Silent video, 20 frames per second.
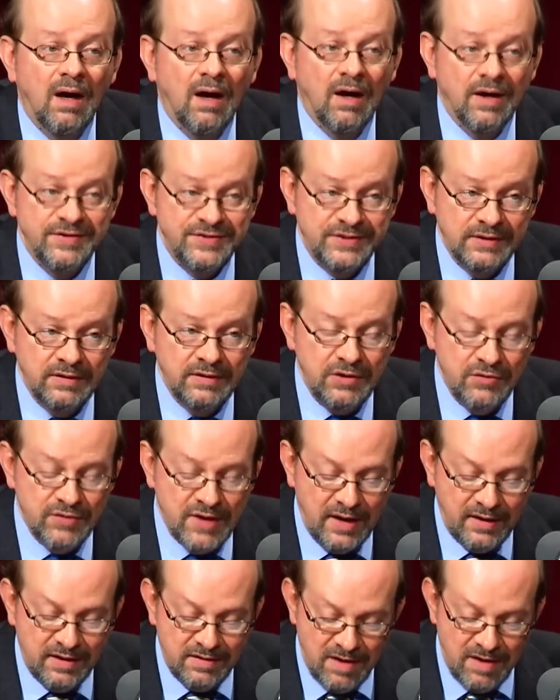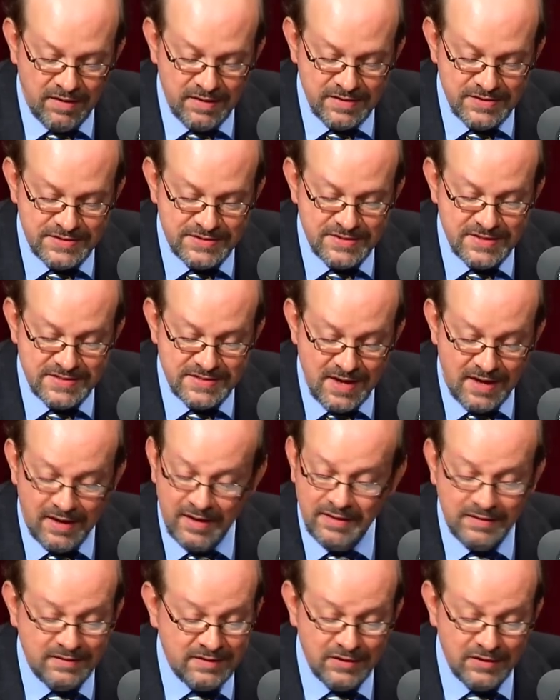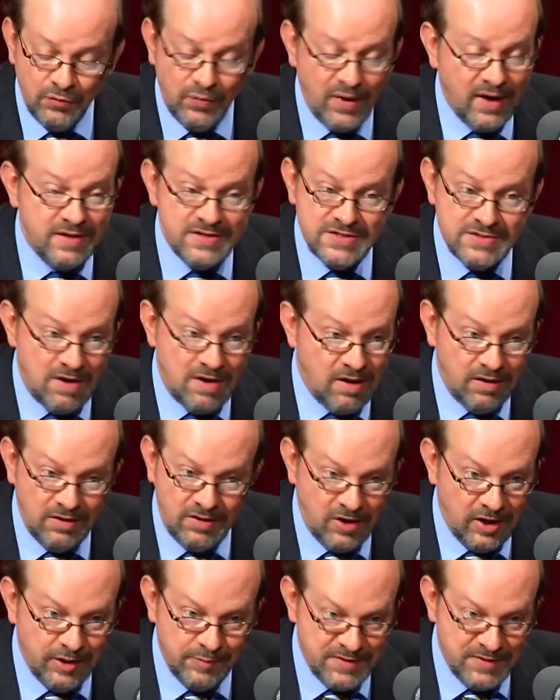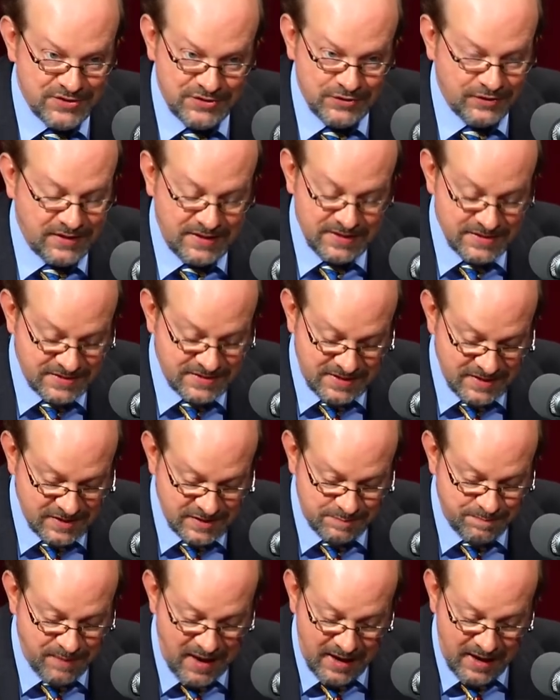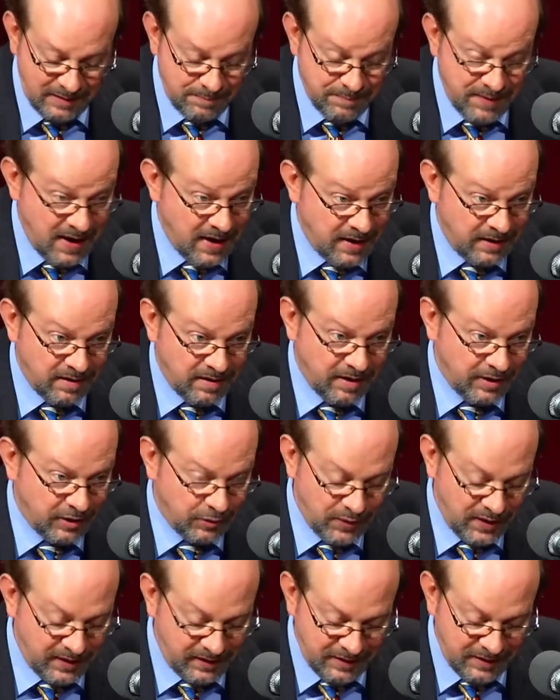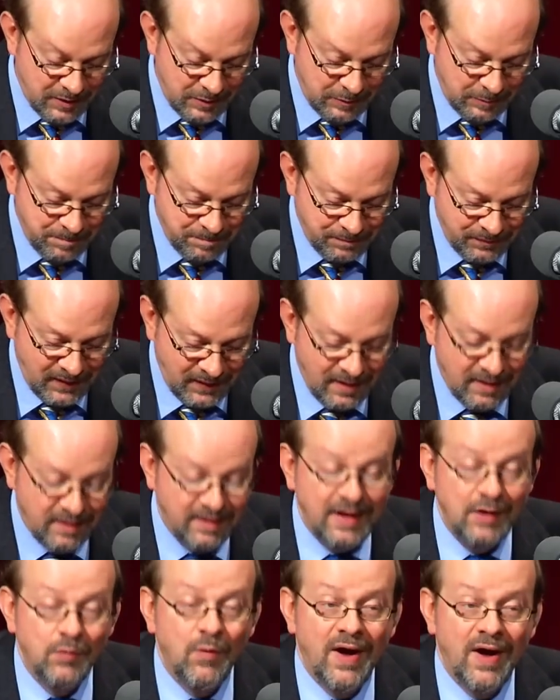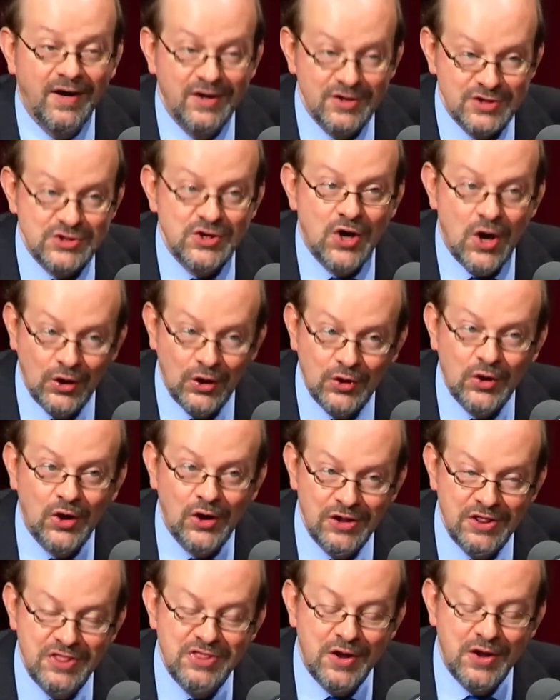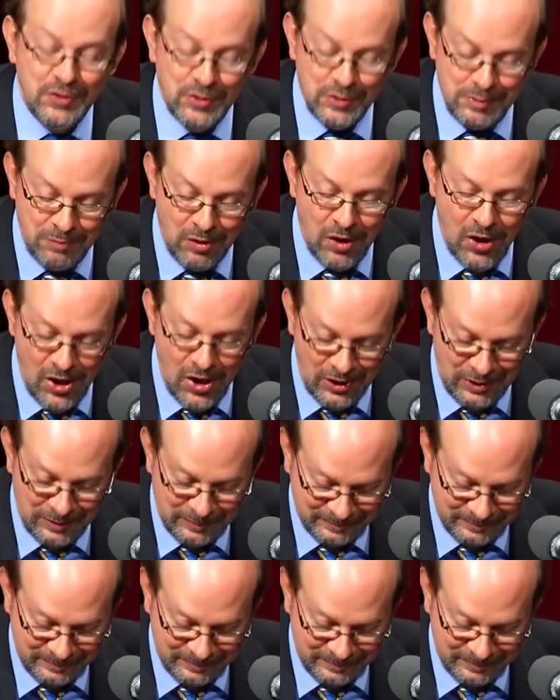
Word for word: Until United Artists decided it didn't want a song called Mr. Kiss Kiss Bang Bang on the radio. They wanted a song called Thunderball.